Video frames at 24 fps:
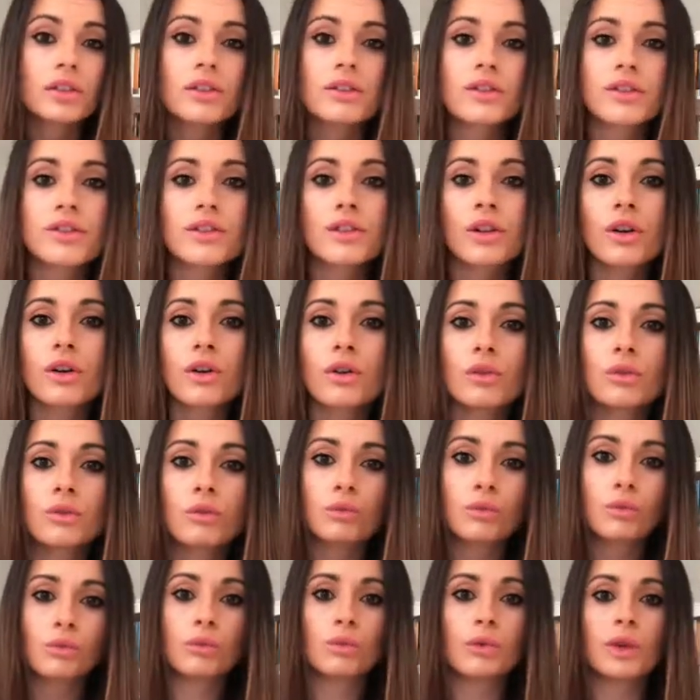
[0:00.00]
So
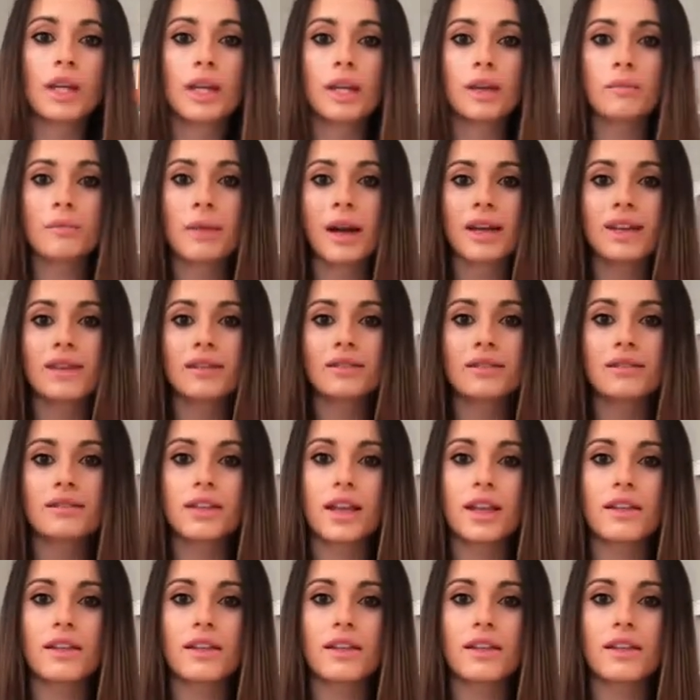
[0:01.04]
we might say